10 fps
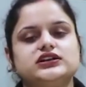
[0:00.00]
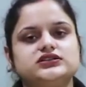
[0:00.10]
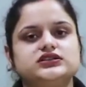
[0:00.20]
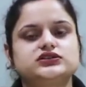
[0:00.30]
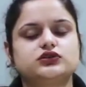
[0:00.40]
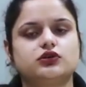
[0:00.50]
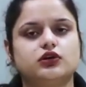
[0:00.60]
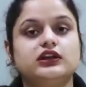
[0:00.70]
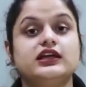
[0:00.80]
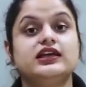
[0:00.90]

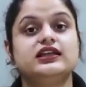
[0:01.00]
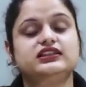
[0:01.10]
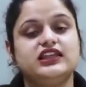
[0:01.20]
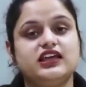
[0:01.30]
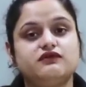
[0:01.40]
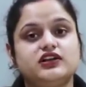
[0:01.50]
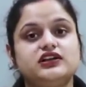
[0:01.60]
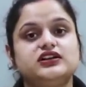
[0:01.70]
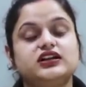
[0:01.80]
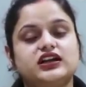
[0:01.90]
testosterone, they
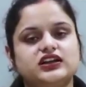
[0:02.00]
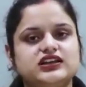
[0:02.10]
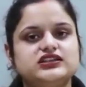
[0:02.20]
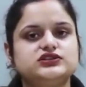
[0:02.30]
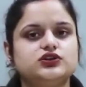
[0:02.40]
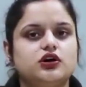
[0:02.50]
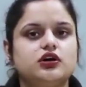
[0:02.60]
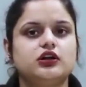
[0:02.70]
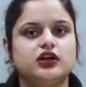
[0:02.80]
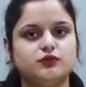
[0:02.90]
will decrease
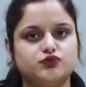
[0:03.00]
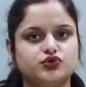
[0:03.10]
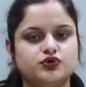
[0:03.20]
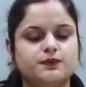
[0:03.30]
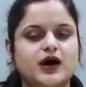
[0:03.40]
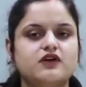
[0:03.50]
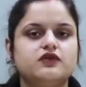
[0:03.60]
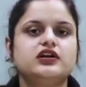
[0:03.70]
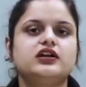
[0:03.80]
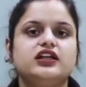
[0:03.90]
your immune
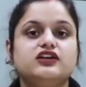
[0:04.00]
power.